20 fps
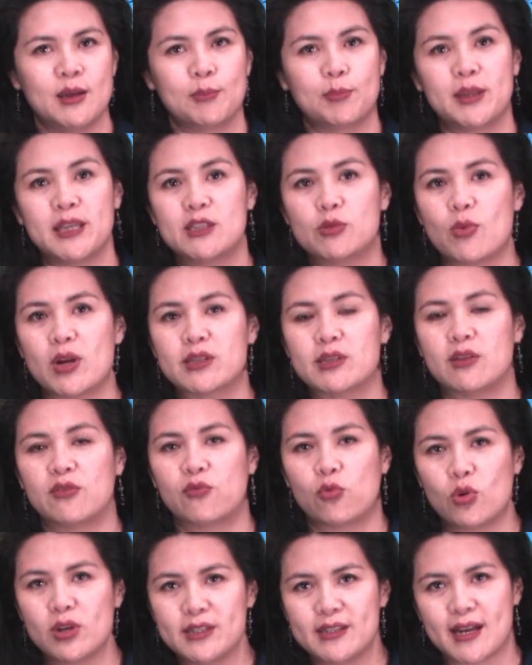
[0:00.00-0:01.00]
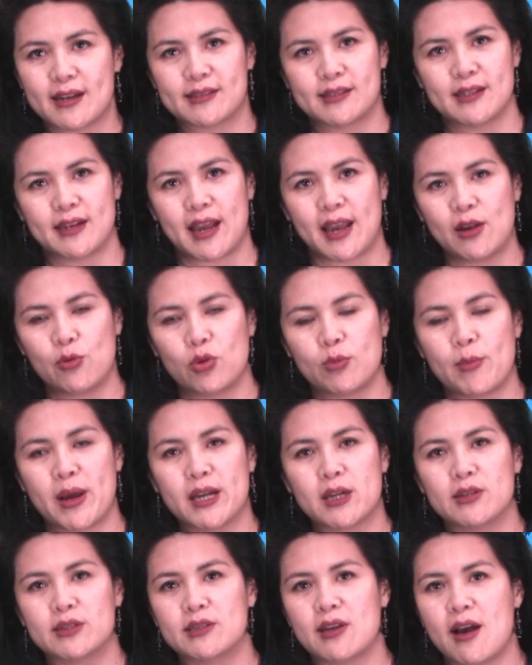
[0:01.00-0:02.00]
Please watch The Vortex today, where
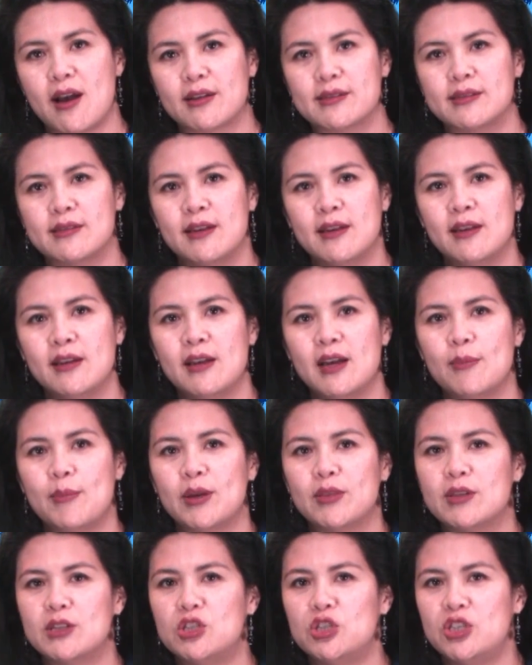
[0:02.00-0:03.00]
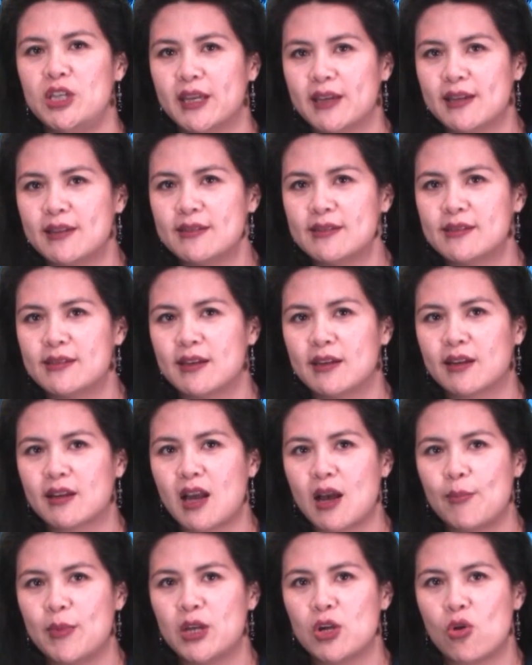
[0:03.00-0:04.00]
Michael talks about the chickens
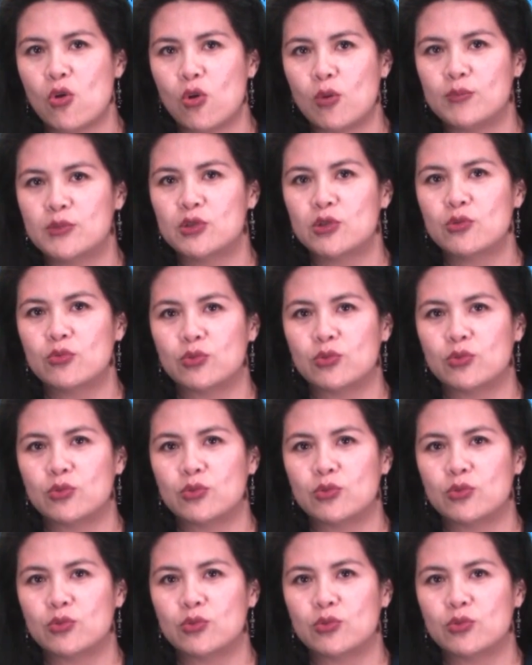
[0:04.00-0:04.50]
coming home to